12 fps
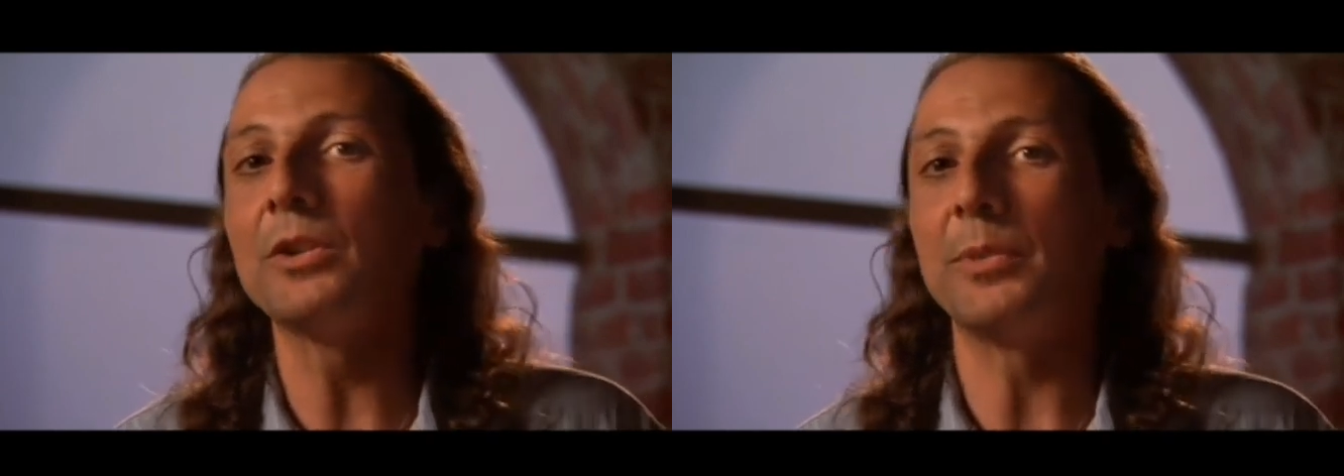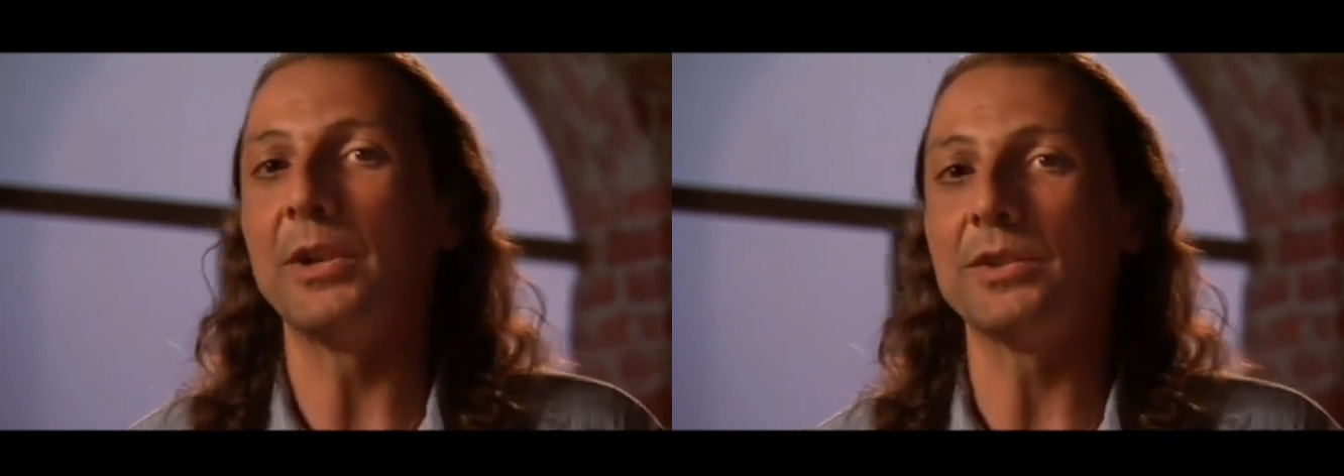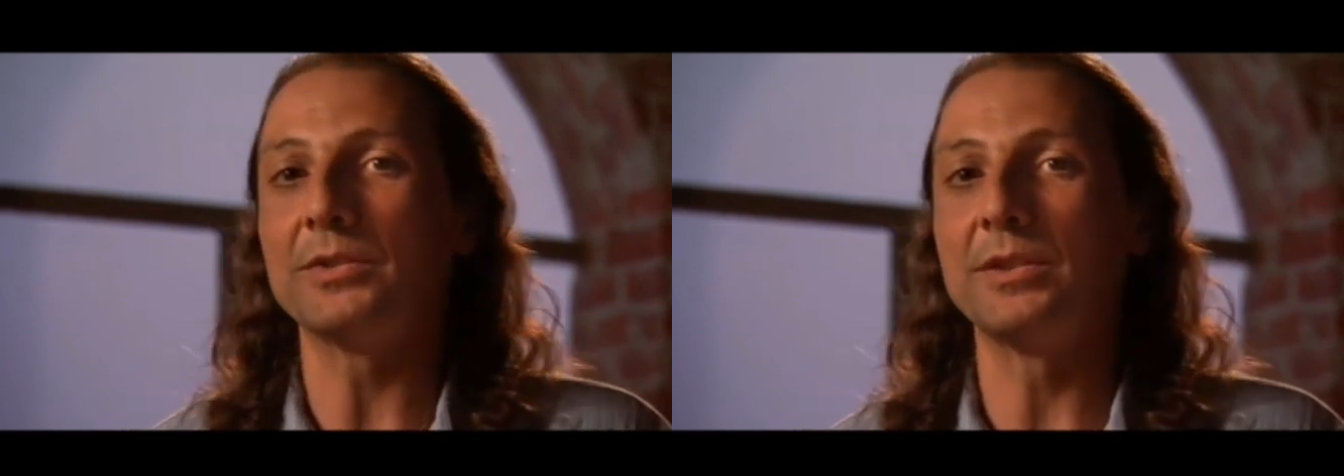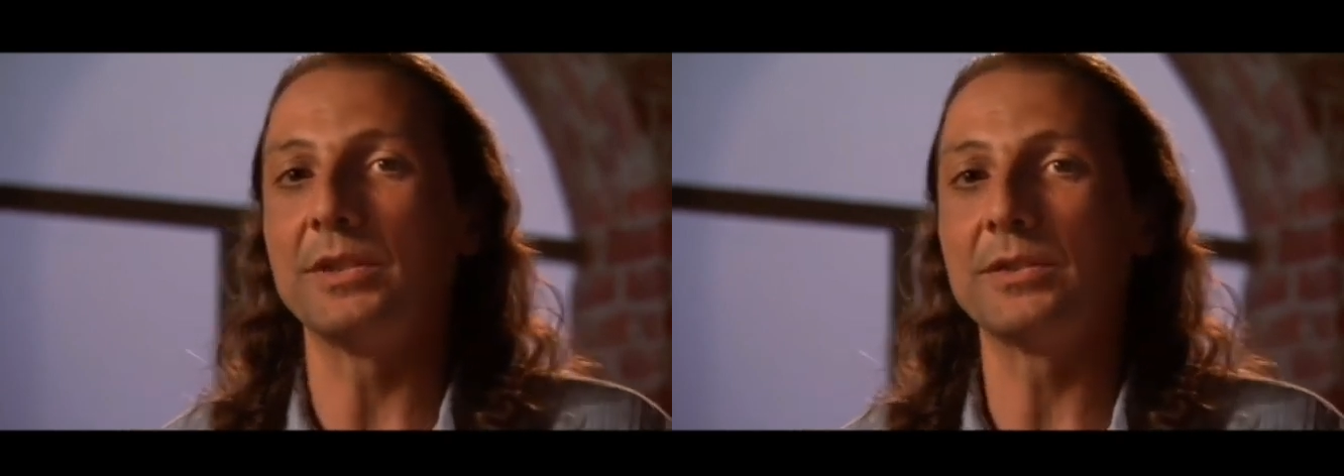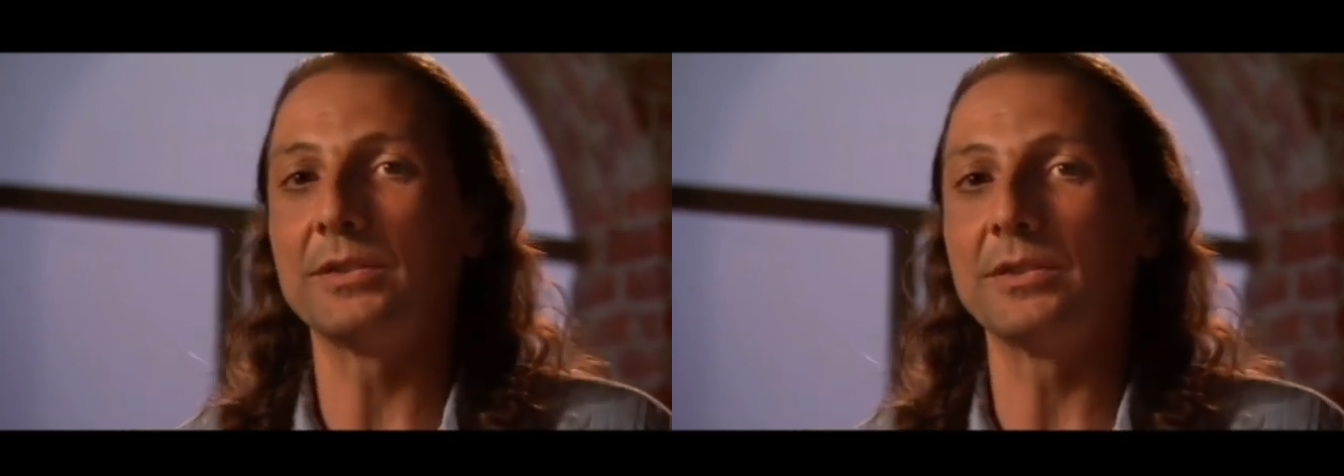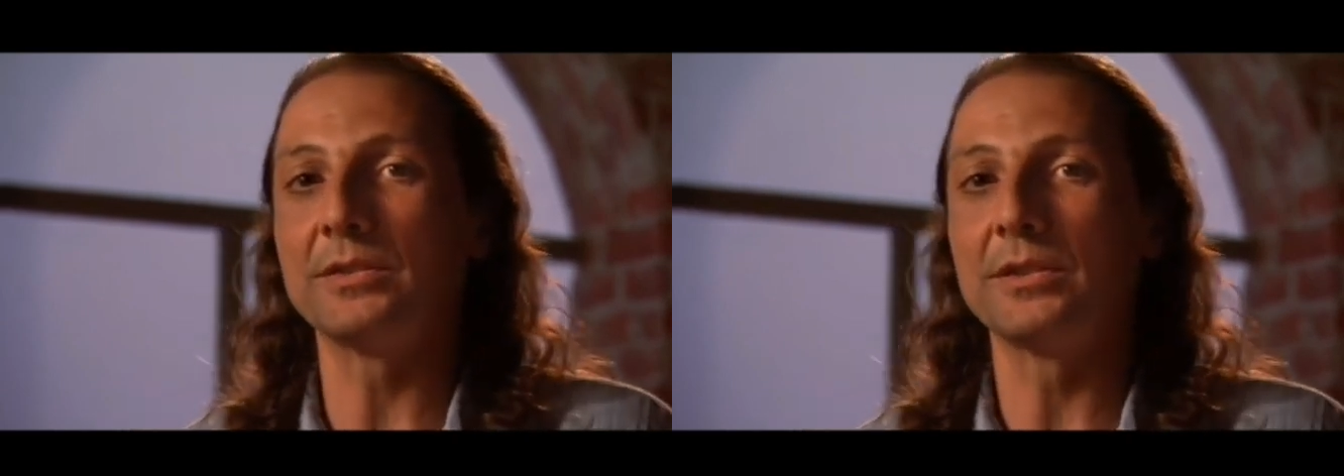below the
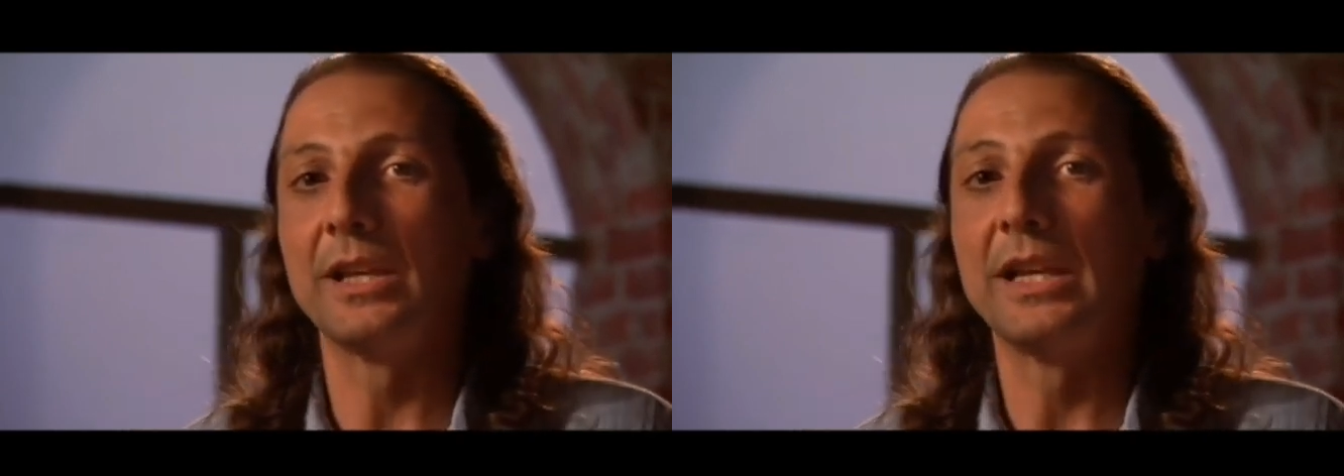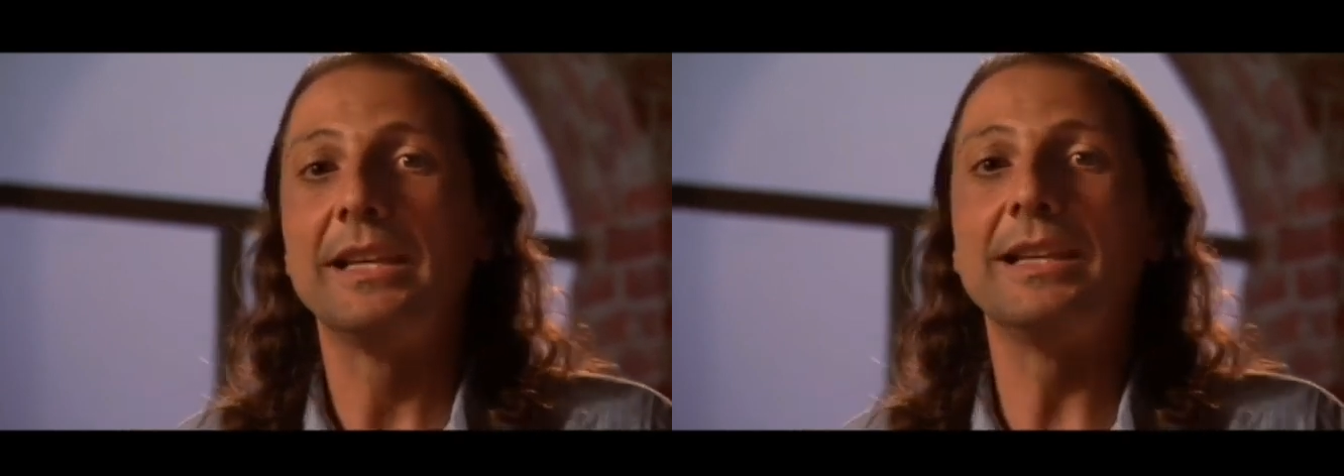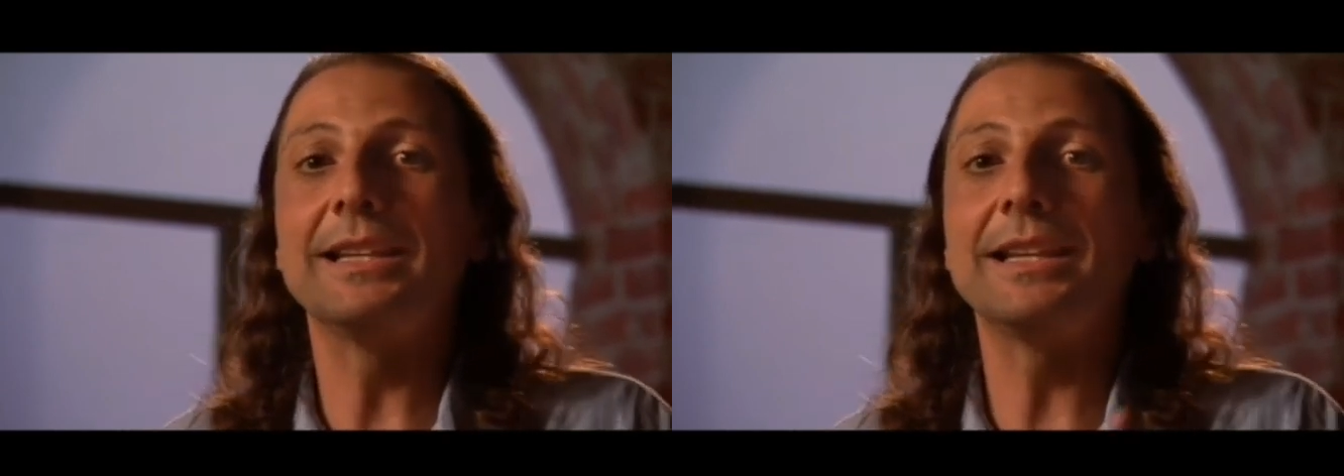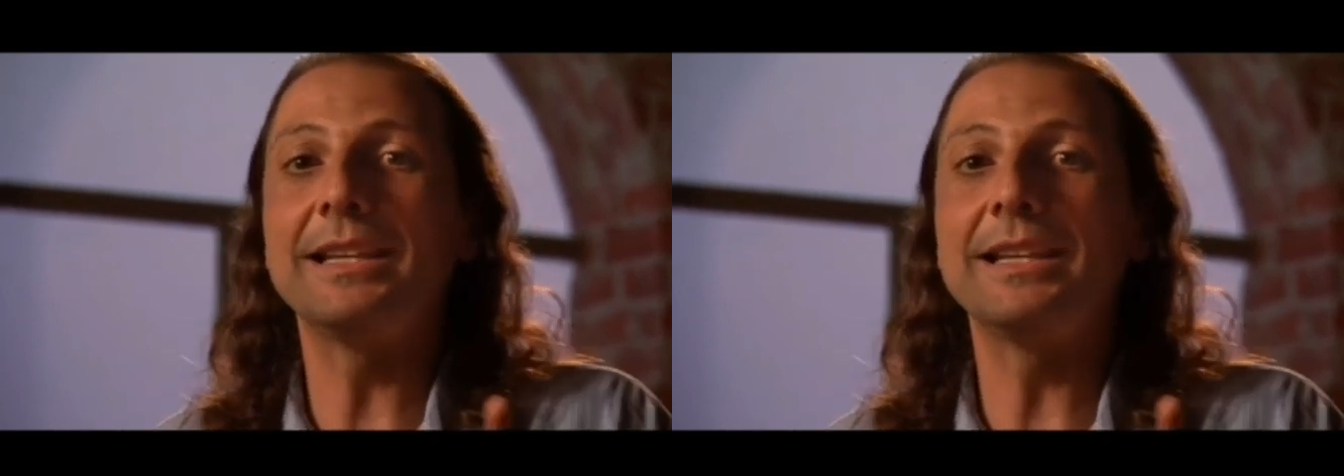Planck's distance.